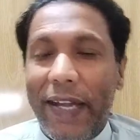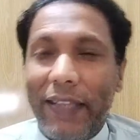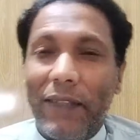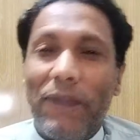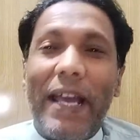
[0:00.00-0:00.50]

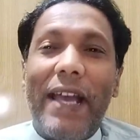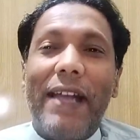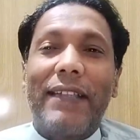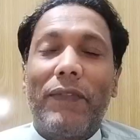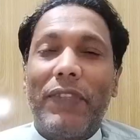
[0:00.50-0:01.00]
and the
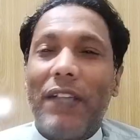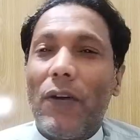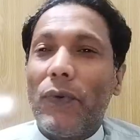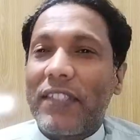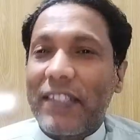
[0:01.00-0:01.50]
flags are
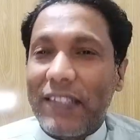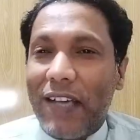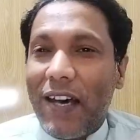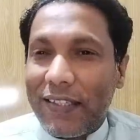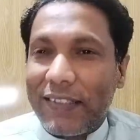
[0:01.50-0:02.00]
without
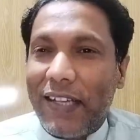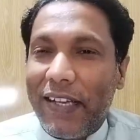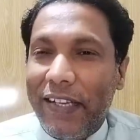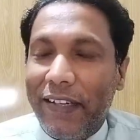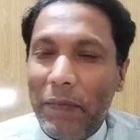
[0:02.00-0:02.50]
star
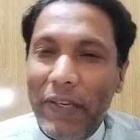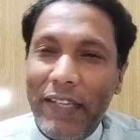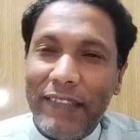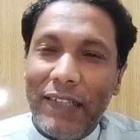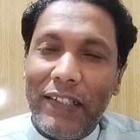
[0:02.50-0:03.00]
sign. It
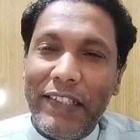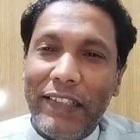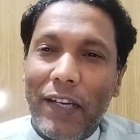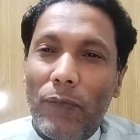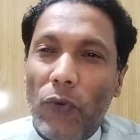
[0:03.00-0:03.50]
means that
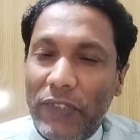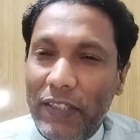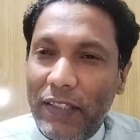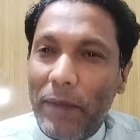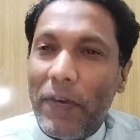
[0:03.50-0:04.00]
these are
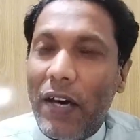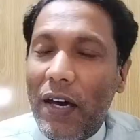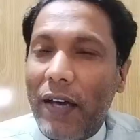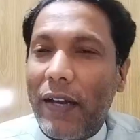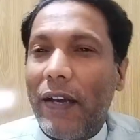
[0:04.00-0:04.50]
mostly
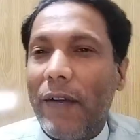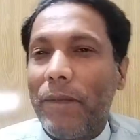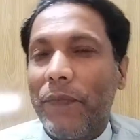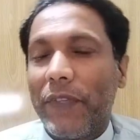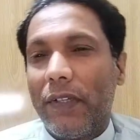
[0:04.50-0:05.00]

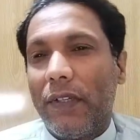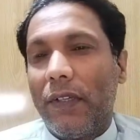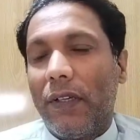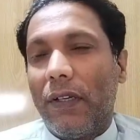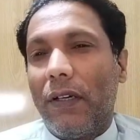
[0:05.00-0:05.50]

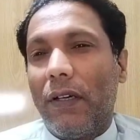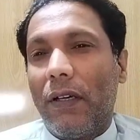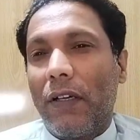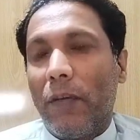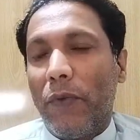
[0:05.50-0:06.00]

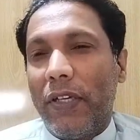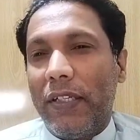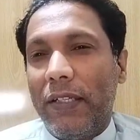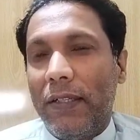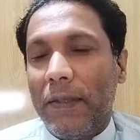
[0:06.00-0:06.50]
Amhara
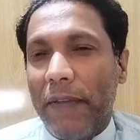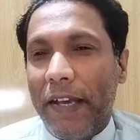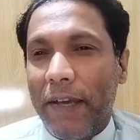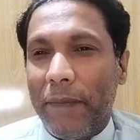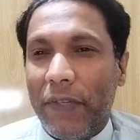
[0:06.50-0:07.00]
community
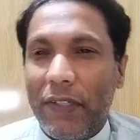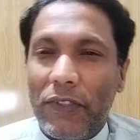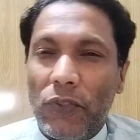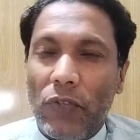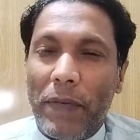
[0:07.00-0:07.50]

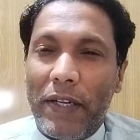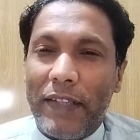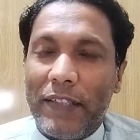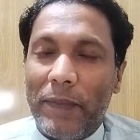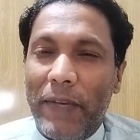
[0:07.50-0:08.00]
members who are
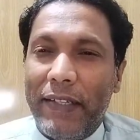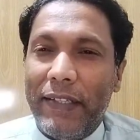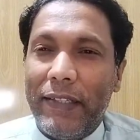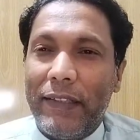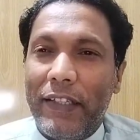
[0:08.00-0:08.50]

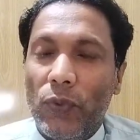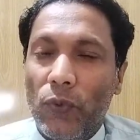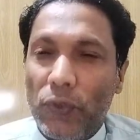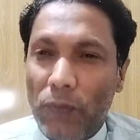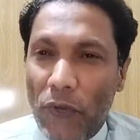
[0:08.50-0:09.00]
participating. They
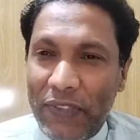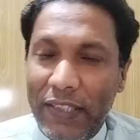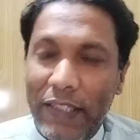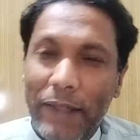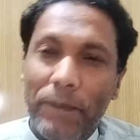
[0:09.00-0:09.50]
use
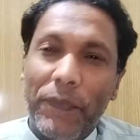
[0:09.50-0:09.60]
mostly